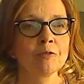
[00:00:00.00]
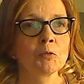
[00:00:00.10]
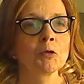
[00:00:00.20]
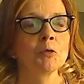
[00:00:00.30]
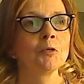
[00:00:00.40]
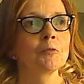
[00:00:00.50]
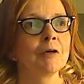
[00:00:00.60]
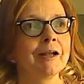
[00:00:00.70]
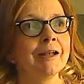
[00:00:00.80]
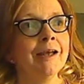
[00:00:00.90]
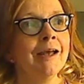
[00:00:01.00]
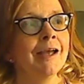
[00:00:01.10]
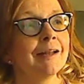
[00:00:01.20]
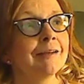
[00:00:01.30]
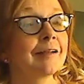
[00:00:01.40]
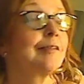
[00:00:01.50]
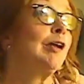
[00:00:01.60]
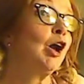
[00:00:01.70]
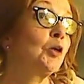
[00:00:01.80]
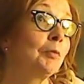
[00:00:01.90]
of World War One, and that's
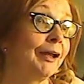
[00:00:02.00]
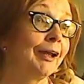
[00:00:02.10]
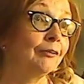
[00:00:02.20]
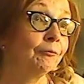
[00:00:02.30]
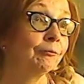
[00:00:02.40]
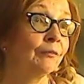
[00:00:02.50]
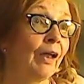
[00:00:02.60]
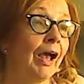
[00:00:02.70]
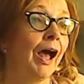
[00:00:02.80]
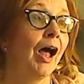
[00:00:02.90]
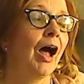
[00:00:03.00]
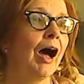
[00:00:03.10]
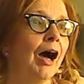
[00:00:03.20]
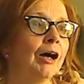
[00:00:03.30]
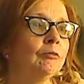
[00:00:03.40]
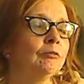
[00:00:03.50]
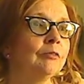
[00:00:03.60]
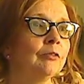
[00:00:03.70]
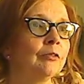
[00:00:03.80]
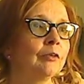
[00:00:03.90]
the airplane.
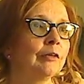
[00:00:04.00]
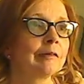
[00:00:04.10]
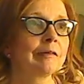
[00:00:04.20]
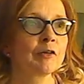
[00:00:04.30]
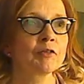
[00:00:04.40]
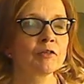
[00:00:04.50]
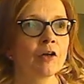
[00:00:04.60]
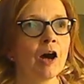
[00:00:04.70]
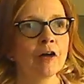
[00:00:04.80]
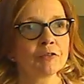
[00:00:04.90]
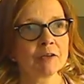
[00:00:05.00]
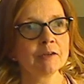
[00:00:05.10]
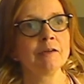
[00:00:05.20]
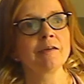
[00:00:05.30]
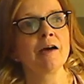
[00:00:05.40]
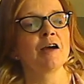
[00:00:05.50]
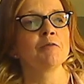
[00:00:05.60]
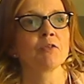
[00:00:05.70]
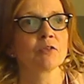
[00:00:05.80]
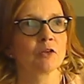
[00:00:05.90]
Um, there's
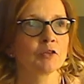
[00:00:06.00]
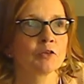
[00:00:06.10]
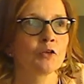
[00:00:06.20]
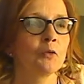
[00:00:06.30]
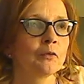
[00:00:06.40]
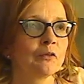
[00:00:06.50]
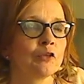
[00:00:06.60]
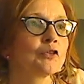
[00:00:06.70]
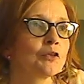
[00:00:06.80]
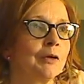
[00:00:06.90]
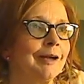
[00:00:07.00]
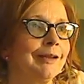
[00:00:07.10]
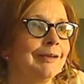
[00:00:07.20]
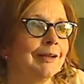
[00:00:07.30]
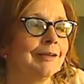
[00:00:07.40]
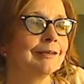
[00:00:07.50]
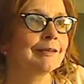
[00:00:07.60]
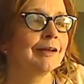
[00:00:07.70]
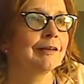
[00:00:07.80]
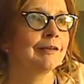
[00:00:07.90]
oftentimes told the story that
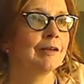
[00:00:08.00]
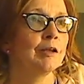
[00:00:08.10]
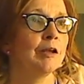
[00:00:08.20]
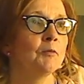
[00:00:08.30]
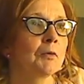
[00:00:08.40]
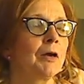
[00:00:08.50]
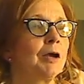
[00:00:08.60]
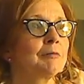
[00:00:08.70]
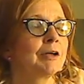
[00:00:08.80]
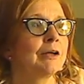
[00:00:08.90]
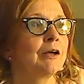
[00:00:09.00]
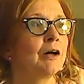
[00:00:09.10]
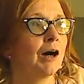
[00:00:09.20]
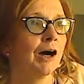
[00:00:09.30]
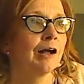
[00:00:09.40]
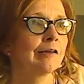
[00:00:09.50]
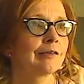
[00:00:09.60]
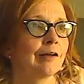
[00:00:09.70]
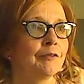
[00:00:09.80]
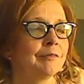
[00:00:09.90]
the primary
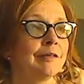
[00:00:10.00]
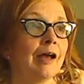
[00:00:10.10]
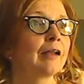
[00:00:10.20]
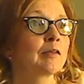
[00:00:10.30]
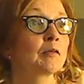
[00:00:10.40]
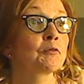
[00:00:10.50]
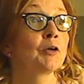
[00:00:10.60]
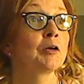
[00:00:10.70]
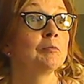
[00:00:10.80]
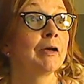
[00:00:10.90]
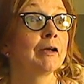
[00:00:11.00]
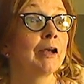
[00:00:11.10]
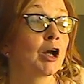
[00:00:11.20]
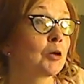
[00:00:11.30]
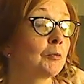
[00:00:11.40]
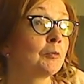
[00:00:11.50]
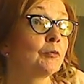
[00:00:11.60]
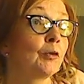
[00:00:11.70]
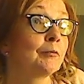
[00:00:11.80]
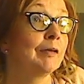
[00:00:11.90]
cause of death from
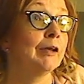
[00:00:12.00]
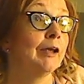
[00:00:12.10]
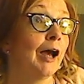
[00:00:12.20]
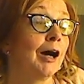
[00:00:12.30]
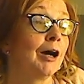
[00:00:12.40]
the